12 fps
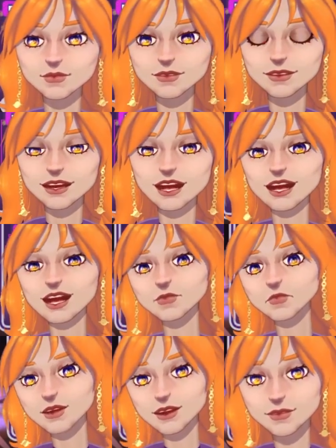Ah,
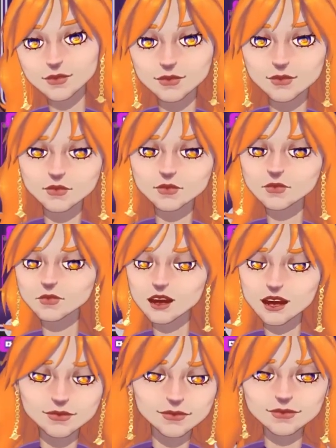well, it was
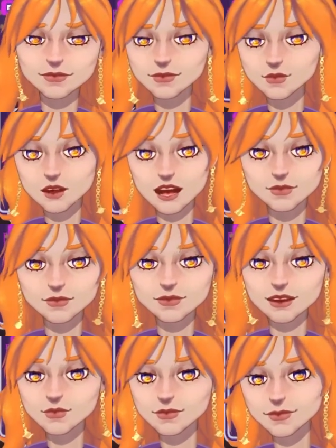quite unexpected,
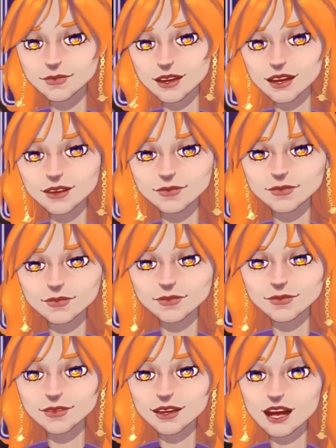I must say.
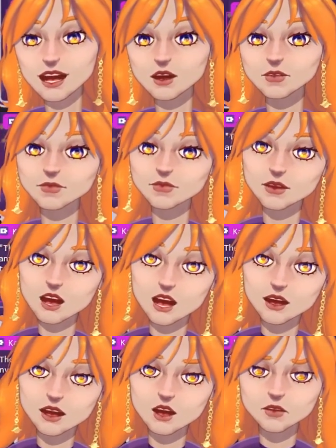I was
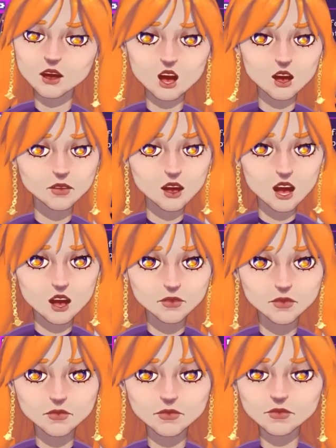working long
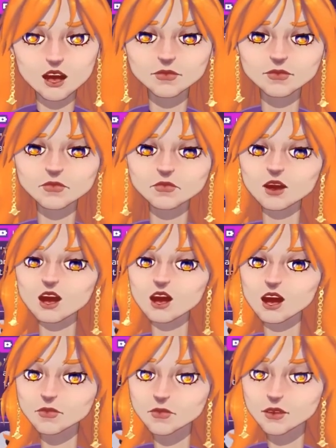hours to craft the
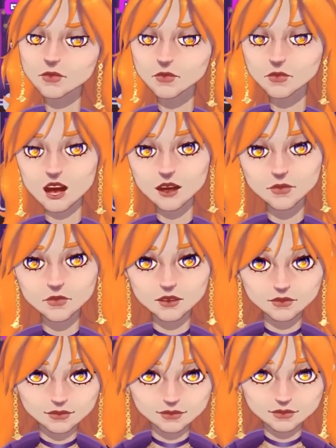perfect bread
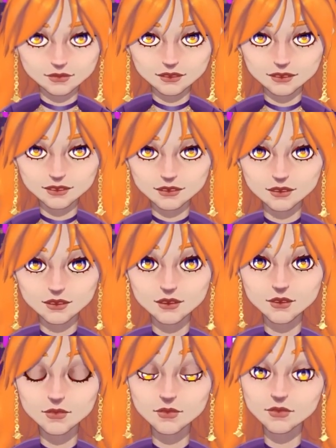rolls.
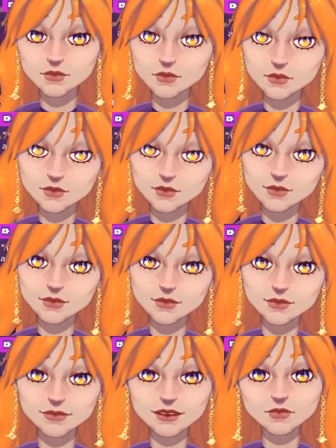Food.
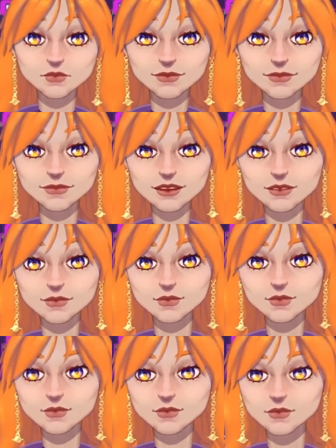I miss that.
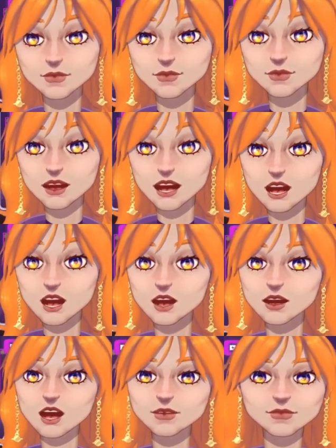
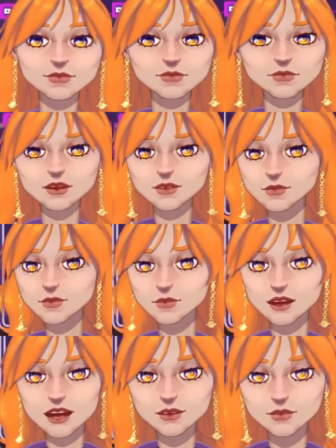One fateful
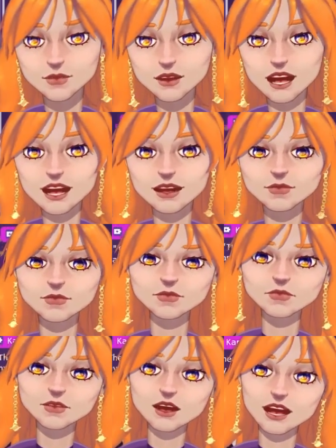night, I took
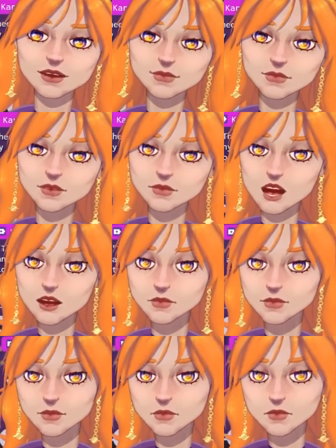a break in the
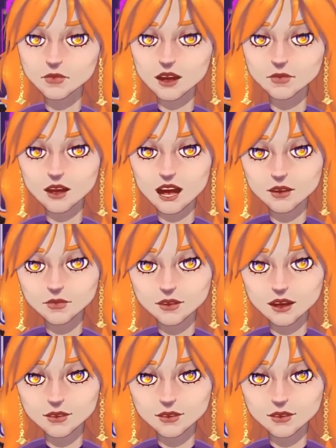apartment above my bakery.